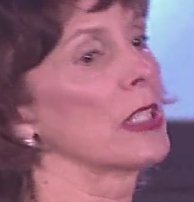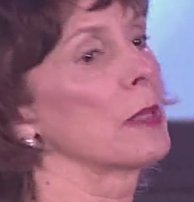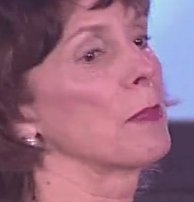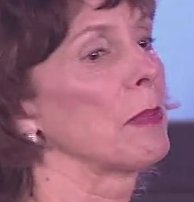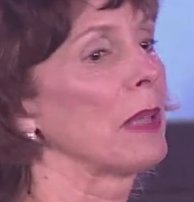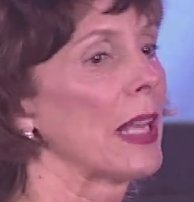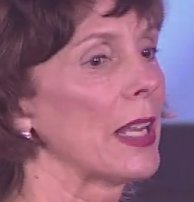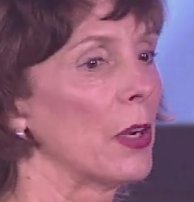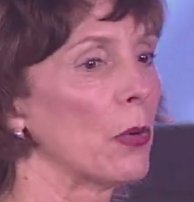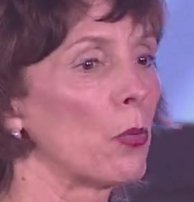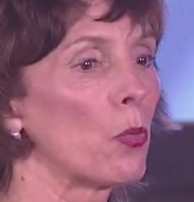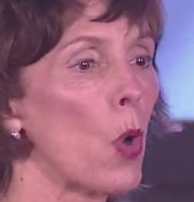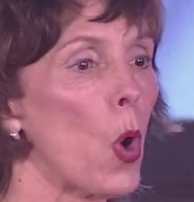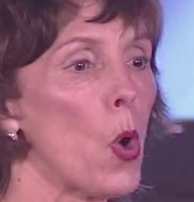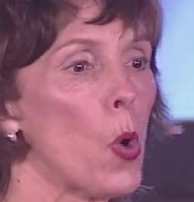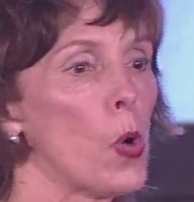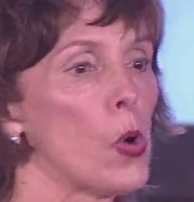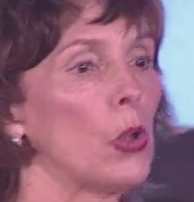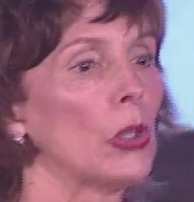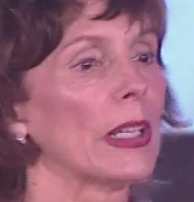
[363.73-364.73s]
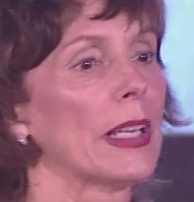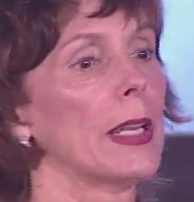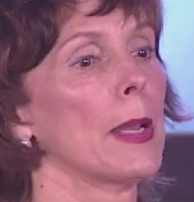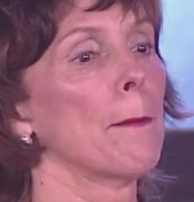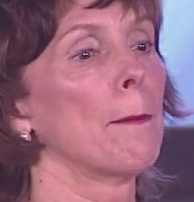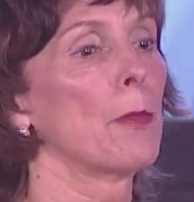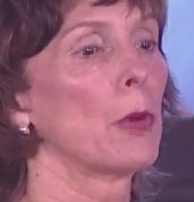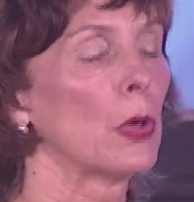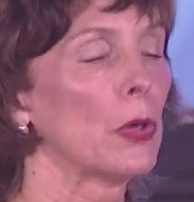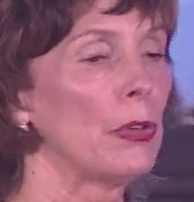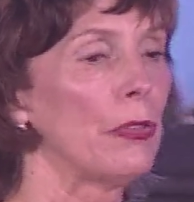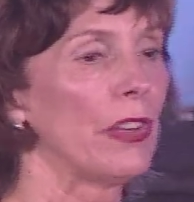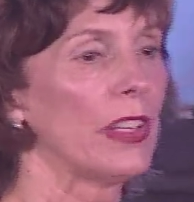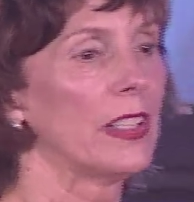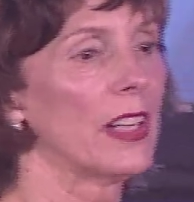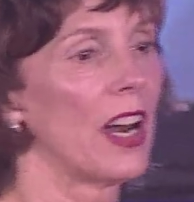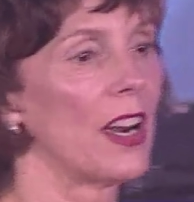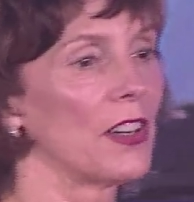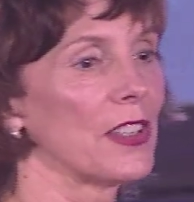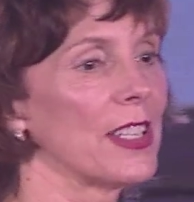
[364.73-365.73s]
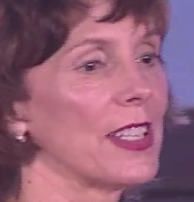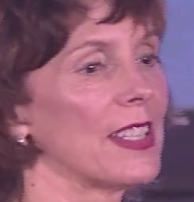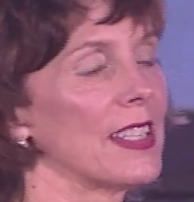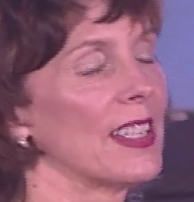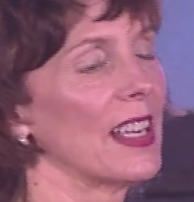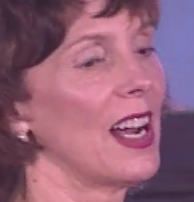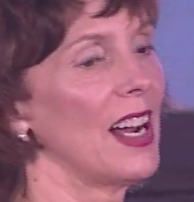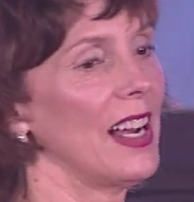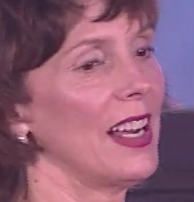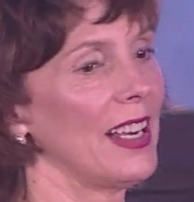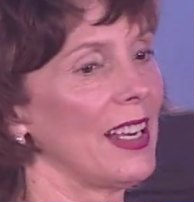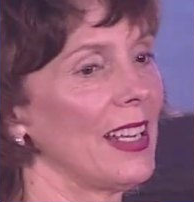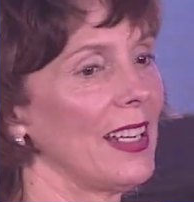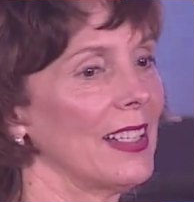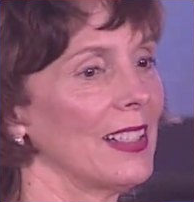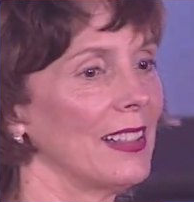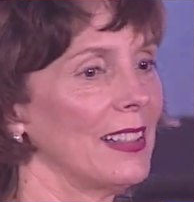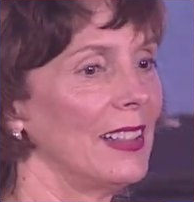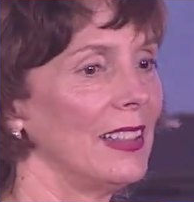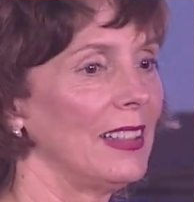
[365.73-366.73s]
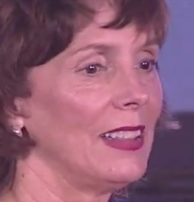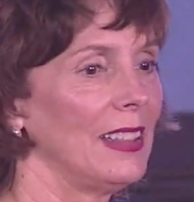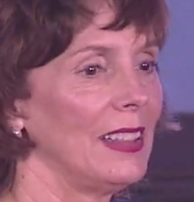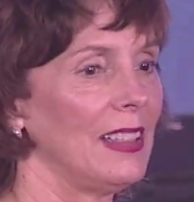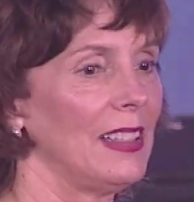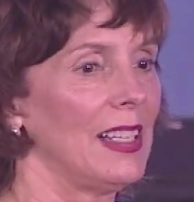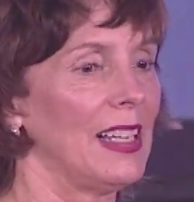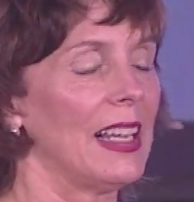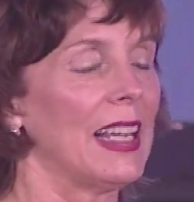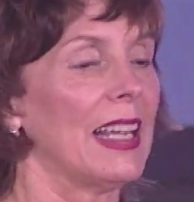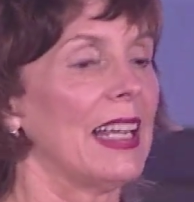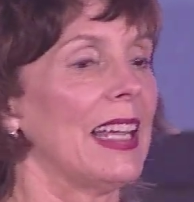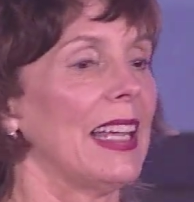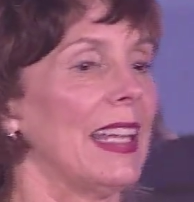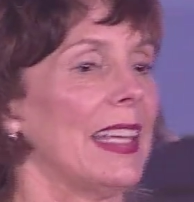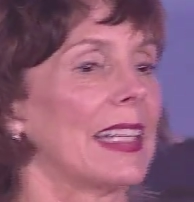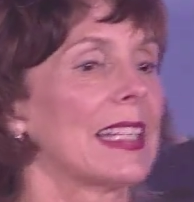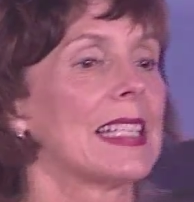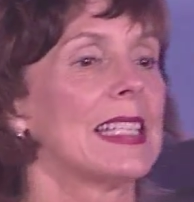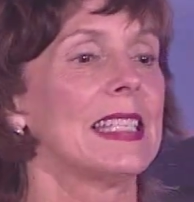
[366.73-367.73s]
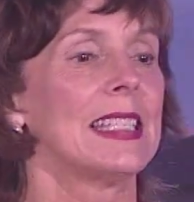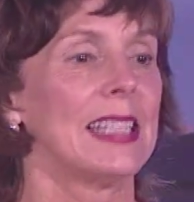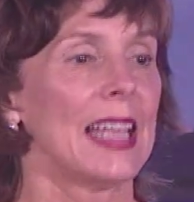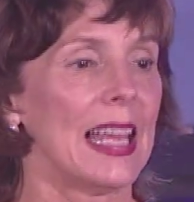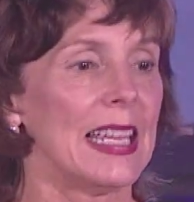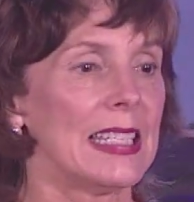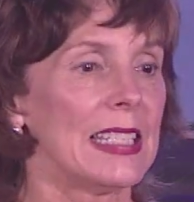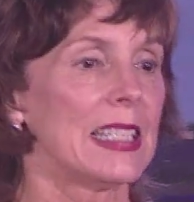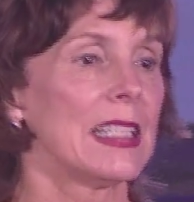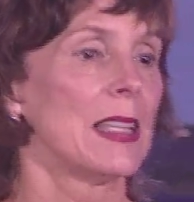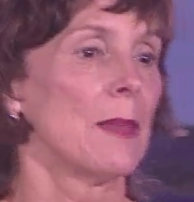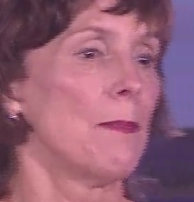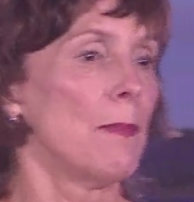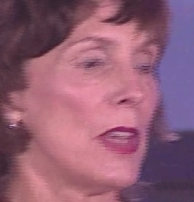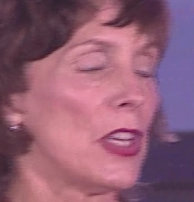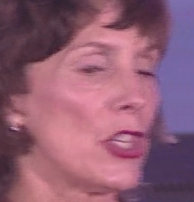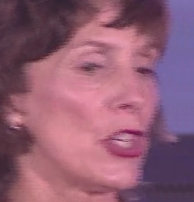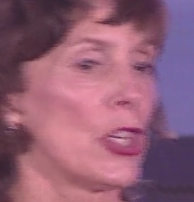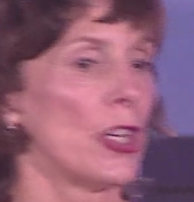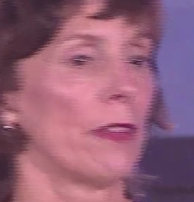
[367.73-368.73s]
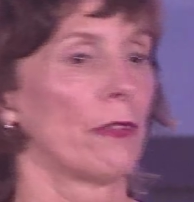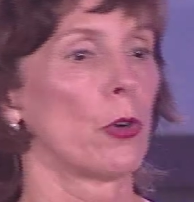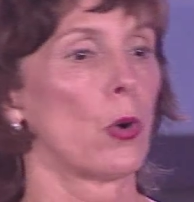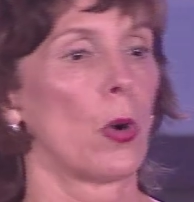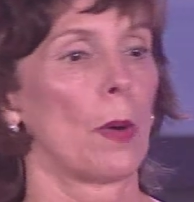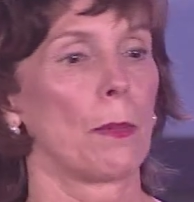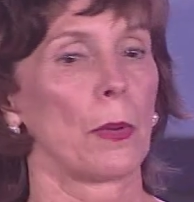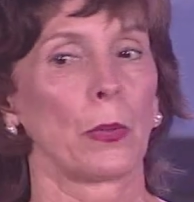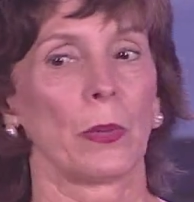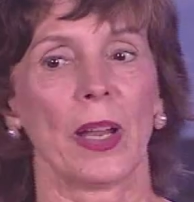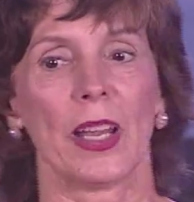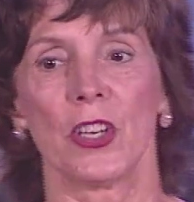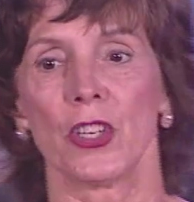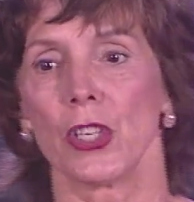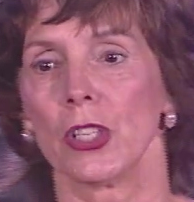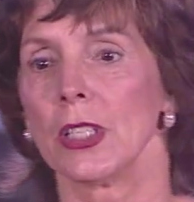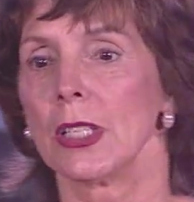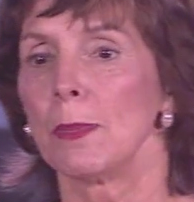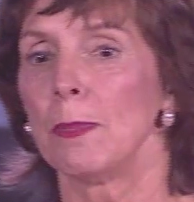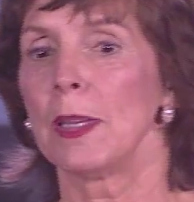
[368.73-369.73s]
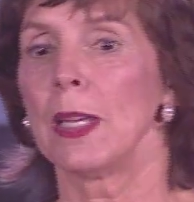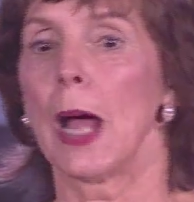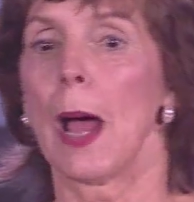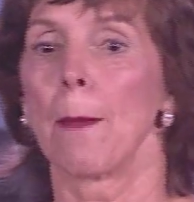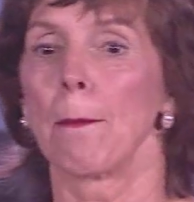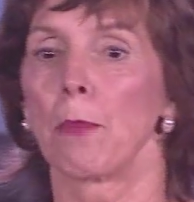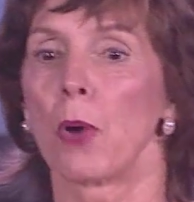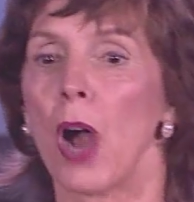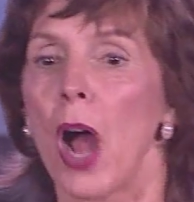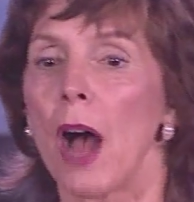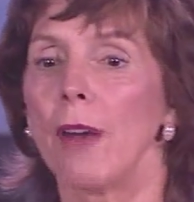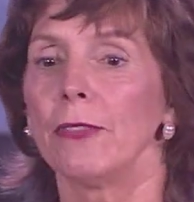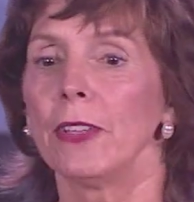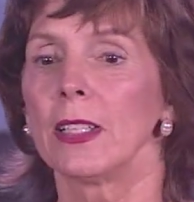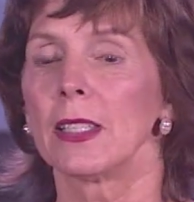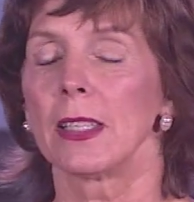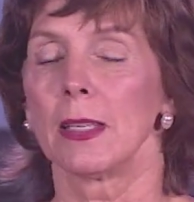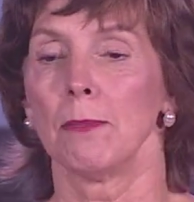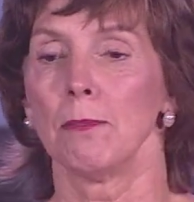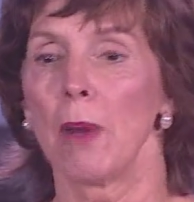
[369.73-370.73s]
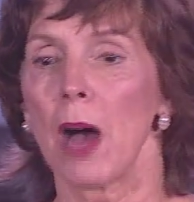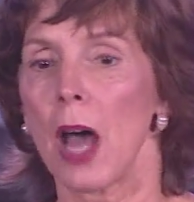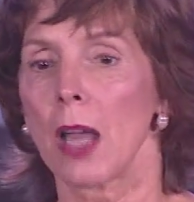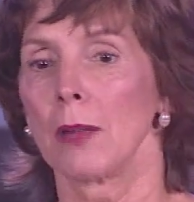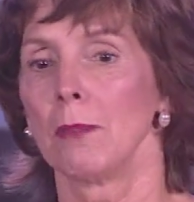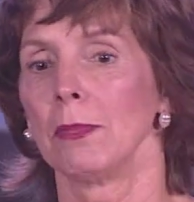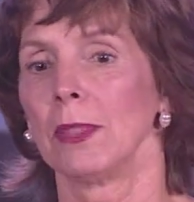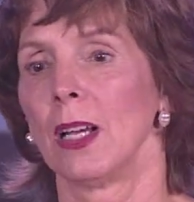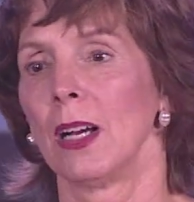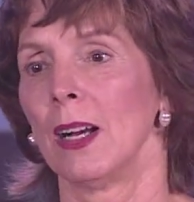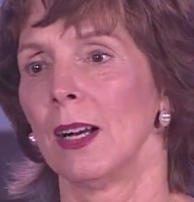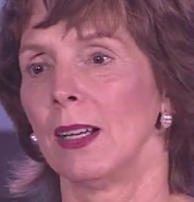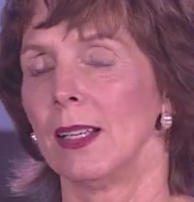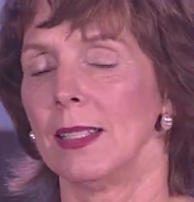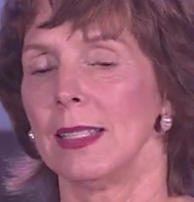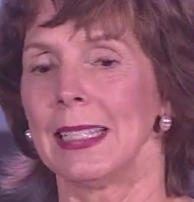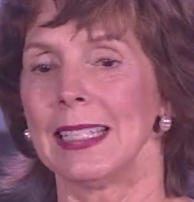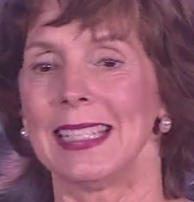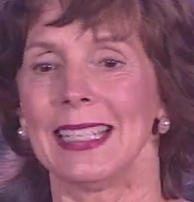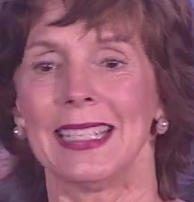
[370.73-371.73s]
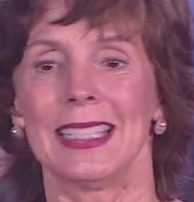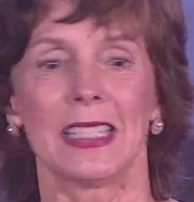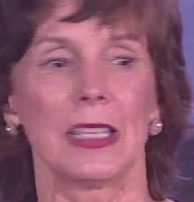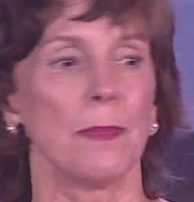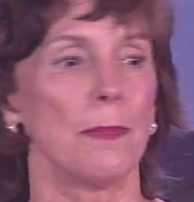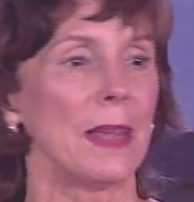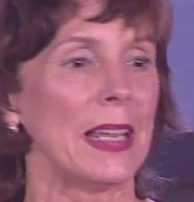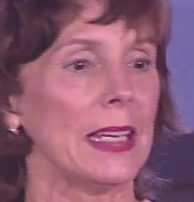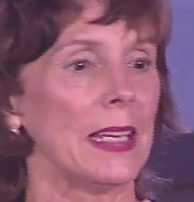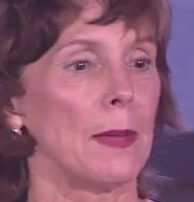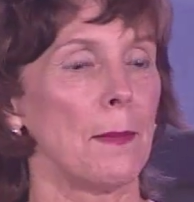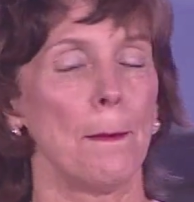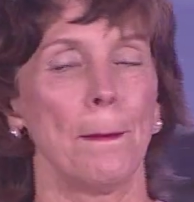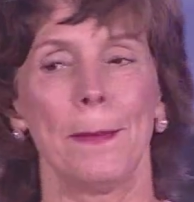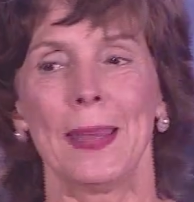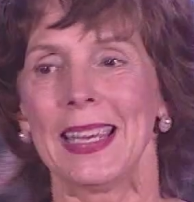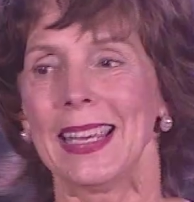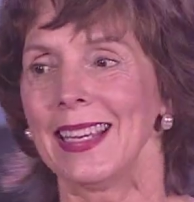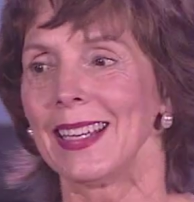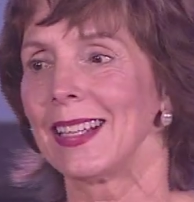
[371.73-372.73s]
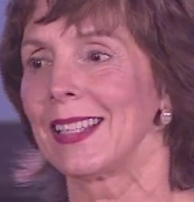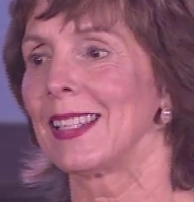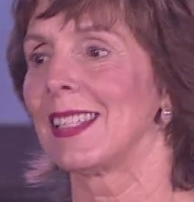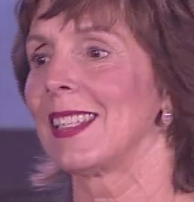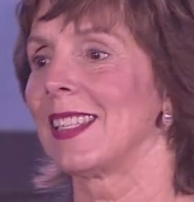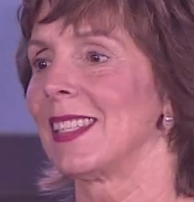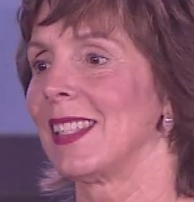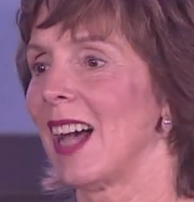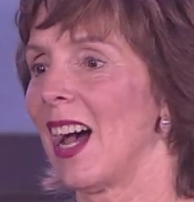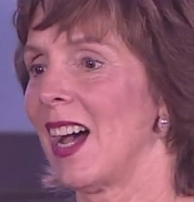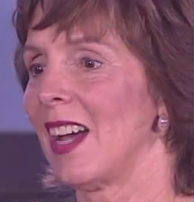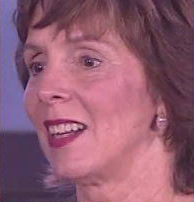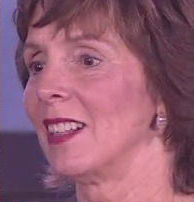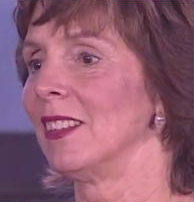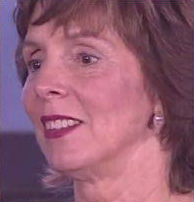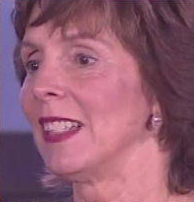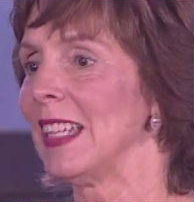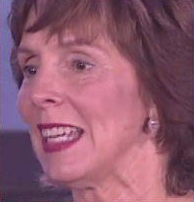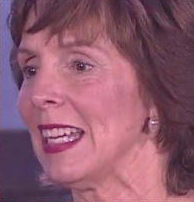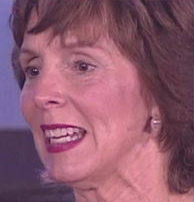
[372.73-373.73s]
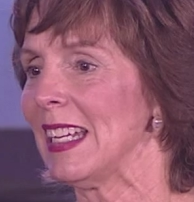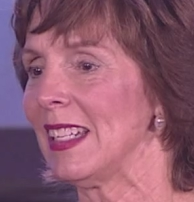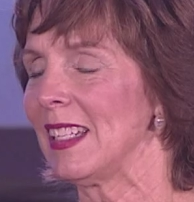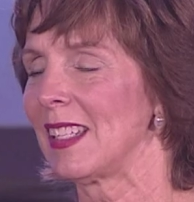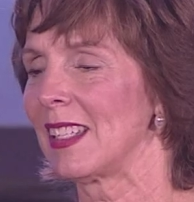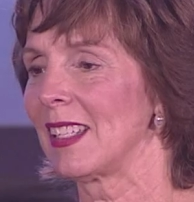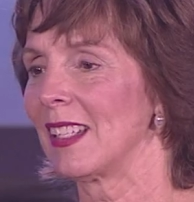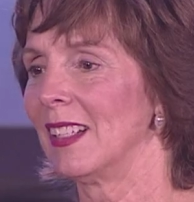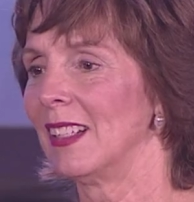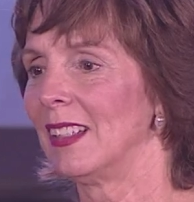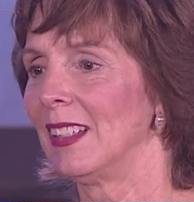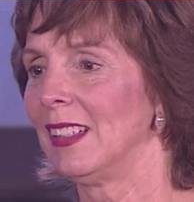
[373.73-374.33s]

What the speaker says: play a role in improving our society. It extended the mission of corporations beyond profits and bottom lines and into meeting big societal needs.